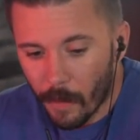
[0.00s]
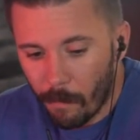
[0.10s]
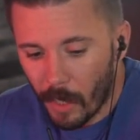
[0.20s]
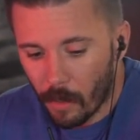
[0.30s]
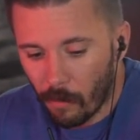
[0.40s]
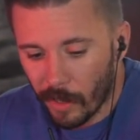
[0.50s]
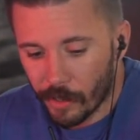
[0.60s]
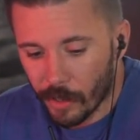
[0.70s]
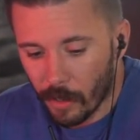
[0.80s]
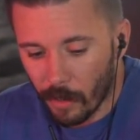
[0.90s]
The big
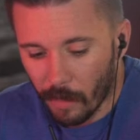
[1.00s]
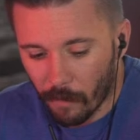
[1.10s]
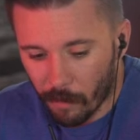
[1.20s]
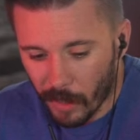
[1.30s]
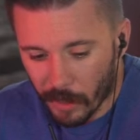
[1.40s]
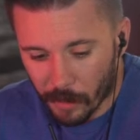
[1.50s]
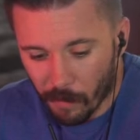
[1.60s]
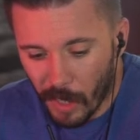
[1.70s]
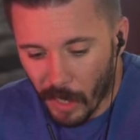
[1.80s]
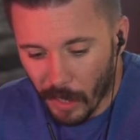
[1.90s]
question on everybody's
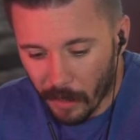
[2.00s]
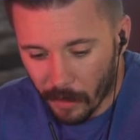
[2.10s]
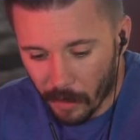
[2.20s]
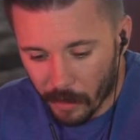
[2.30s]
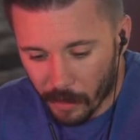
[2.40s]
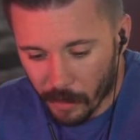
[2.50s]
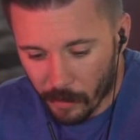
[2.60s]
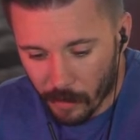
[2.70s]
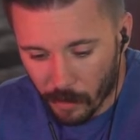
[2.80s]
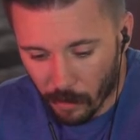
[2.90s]
mind, and this
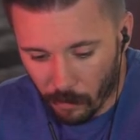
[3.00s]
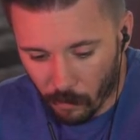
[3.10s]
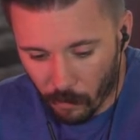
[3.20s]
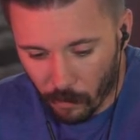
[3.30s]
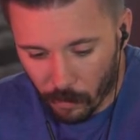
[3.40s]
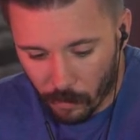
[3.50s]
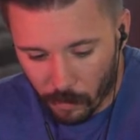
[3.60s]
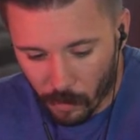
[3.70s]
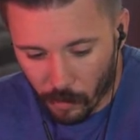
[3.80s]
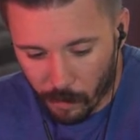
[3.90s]
is, you know,
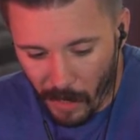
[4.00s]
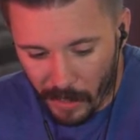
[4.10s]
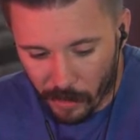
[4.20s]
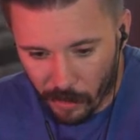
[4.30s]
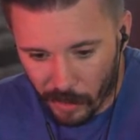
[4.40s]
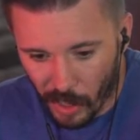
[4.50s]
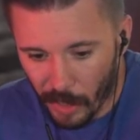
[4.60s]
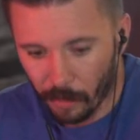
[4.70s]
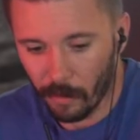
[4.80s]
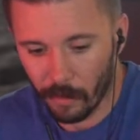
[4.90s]
goes back to the
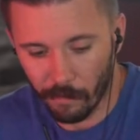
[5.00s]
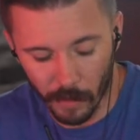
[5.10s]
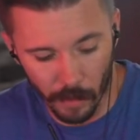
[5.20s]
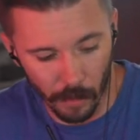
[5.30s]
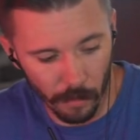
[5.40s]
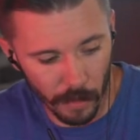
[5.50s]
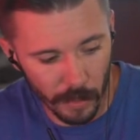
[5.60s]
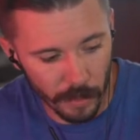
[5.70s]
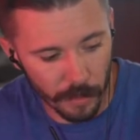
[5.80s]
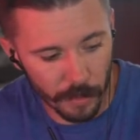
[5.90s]
title of the video,
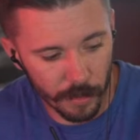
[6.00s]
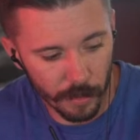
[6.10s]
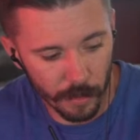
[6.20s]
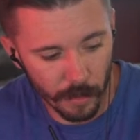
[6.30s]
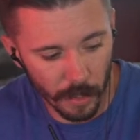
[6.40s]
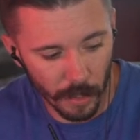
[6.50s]
is...